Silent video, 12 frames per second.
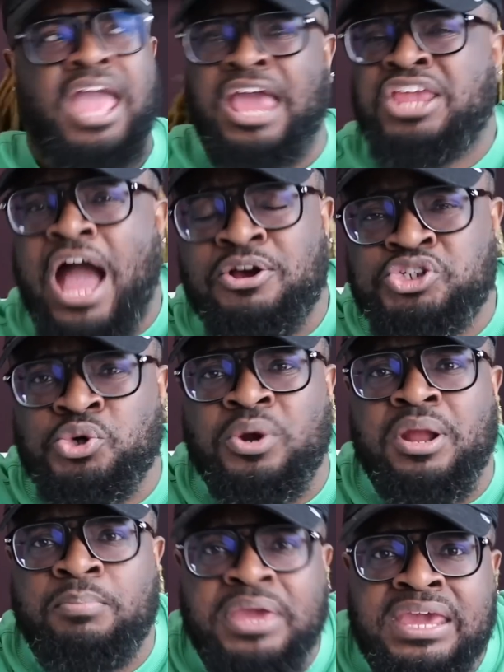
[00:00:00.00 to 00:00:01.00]
and y'all
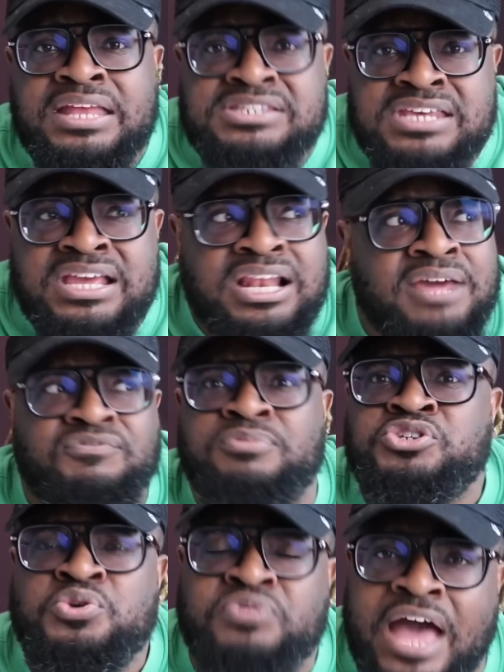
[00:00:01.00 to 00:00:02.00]
showing a BET clip
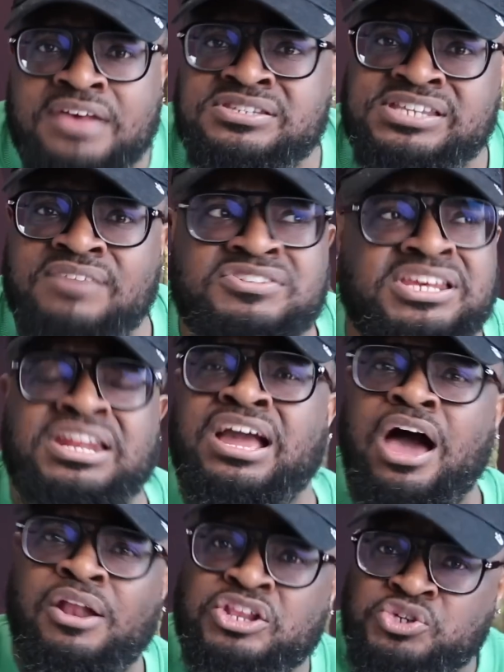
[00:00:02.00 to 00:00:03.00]
from 2017 and
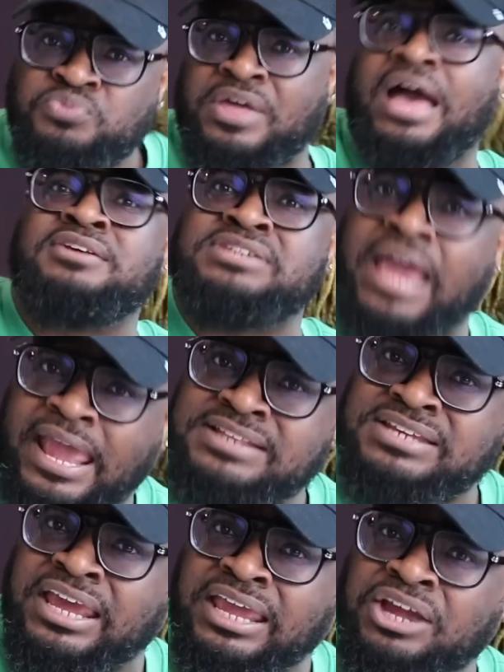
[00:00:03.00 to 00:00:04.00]
call it
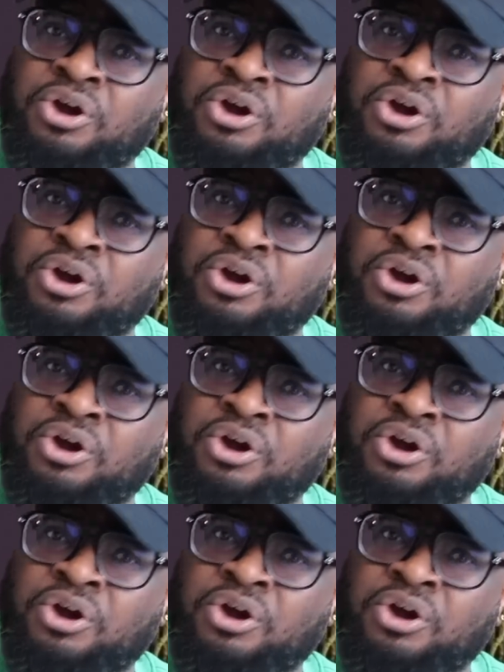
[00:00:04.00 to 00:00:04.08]
2018,